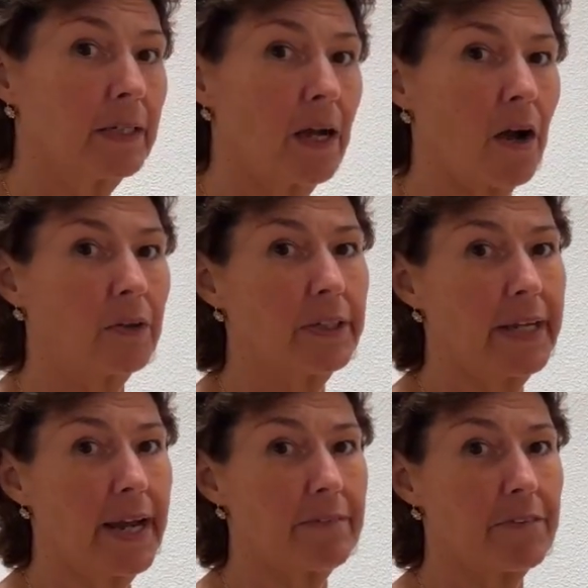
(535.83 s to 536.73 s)
I only
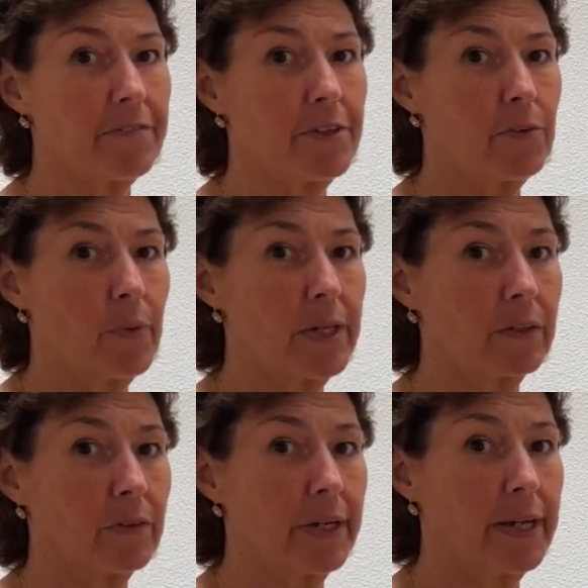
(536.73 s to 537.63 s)
have a few
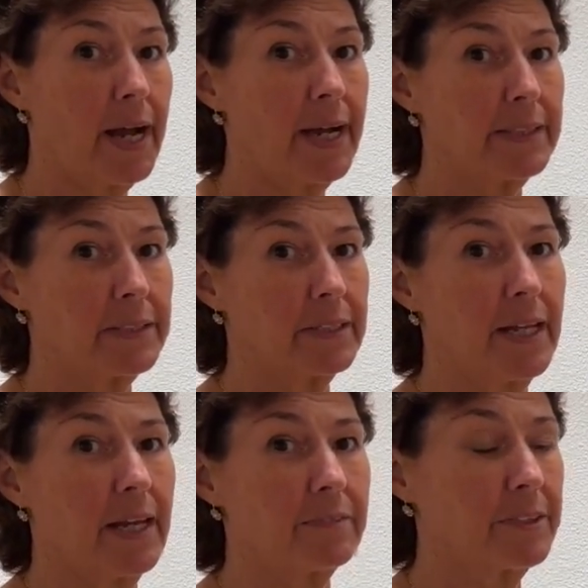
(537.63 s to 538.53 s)
whale gray hides
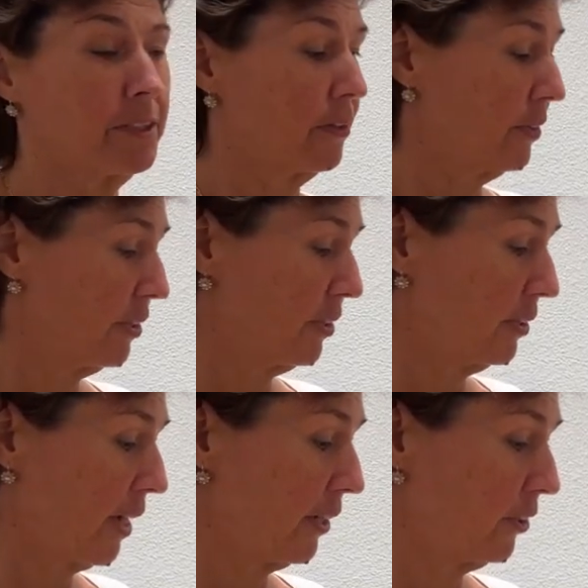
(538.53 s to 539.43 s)
left, so this
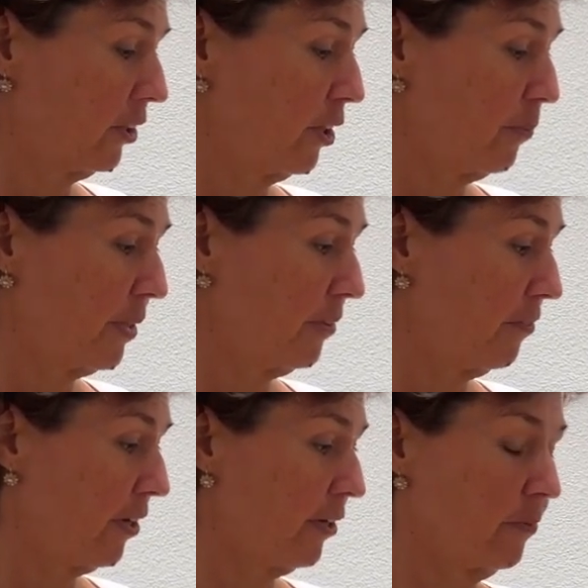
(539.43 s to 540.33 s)
is actually going to be
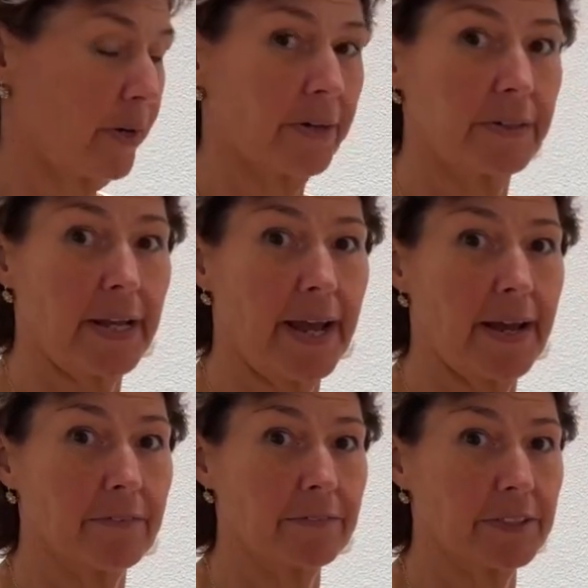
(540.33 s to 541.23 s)
very rare to
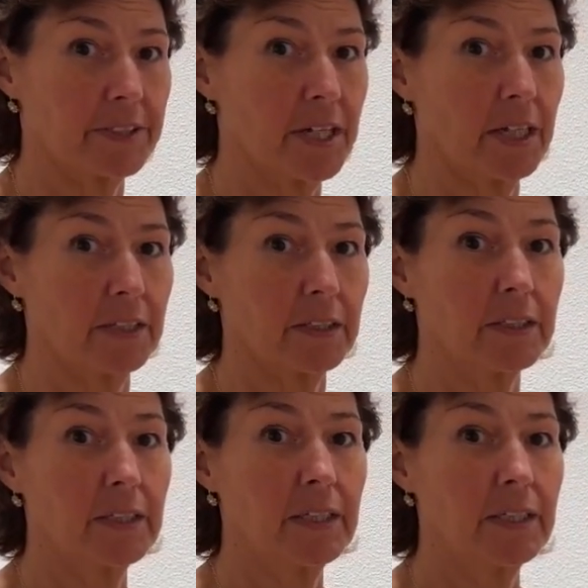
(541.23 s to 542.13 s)
have this color.
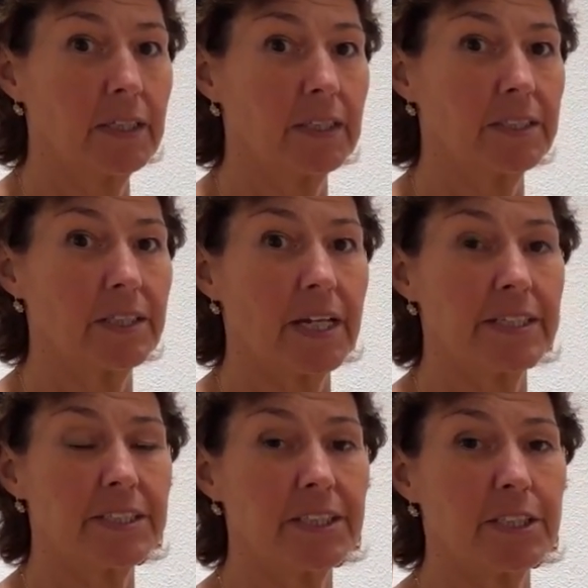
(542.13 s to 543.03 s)
It's
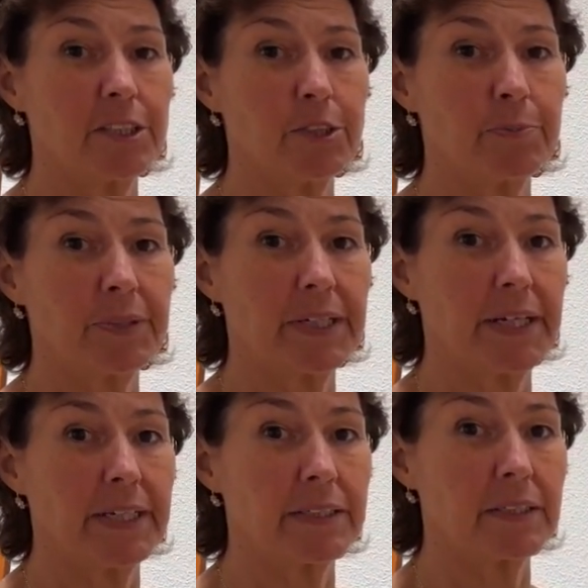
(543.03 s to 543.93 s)
not easy to duplicate the